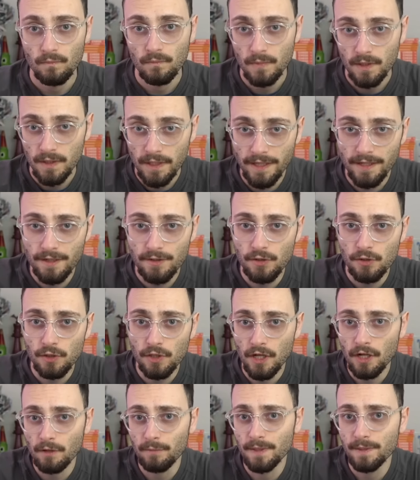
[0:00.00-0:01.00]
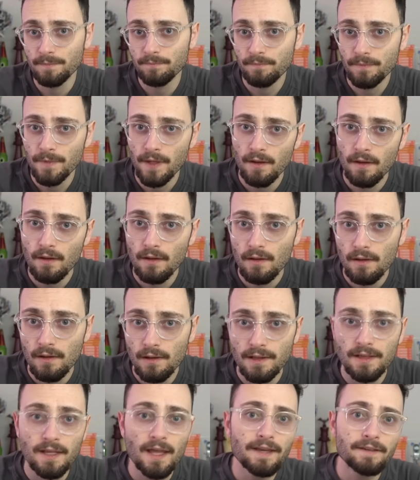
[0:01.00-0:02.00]
Ladies and gentlemen,
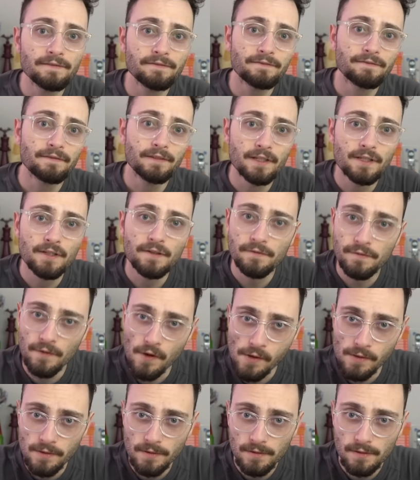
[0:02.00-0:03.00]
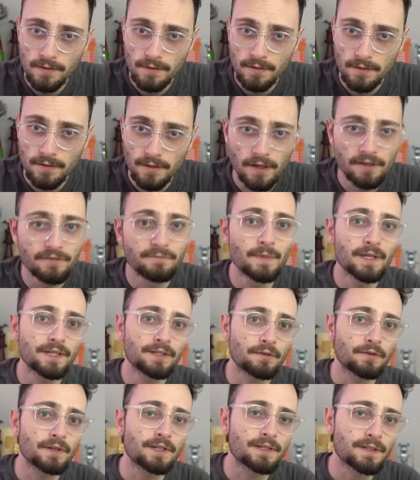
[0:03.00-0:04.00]
life is full of
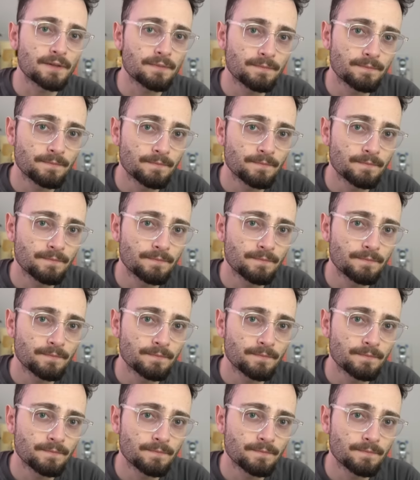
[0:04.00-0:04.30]
mysteries.